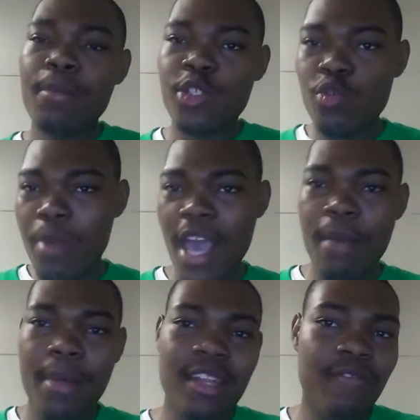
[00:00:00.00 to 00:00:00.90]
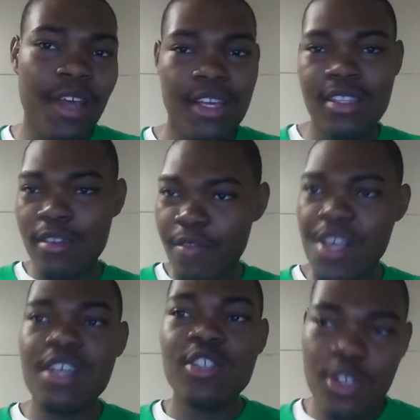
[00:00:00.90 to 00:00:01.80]
but you begging motherfuckers to
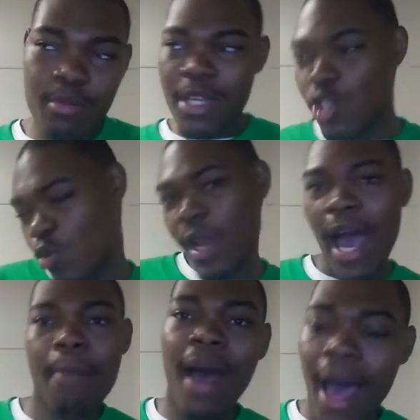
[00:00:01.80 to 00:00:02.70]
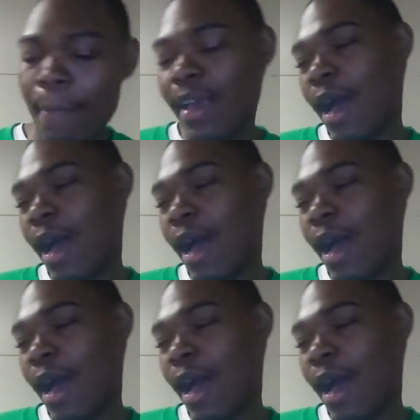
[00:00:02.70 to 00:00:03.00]
feed you. Bitch, you're not popping.